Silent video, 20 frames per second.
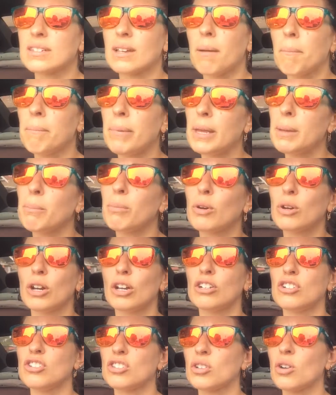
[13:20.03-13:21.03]
Some people
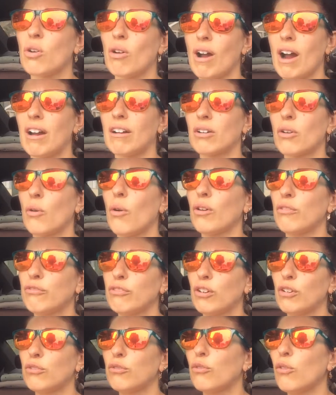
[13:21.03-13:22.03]
could just go hardcore
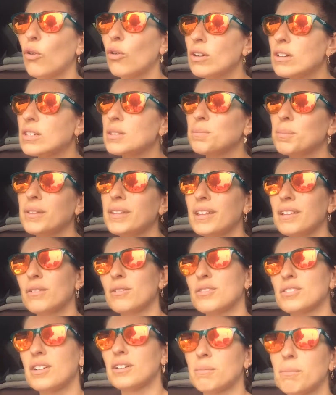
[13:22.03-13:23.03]
full force, but then
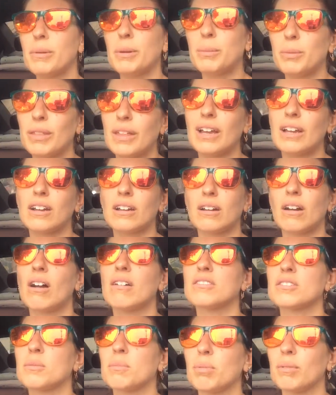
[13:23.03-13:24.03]
those are people that could
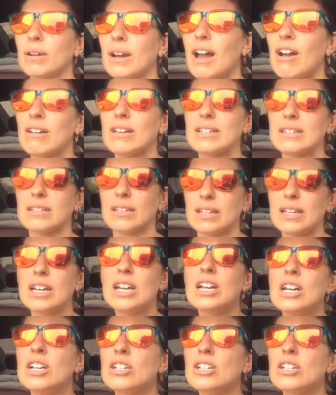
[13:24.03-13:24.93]
also burn out easily.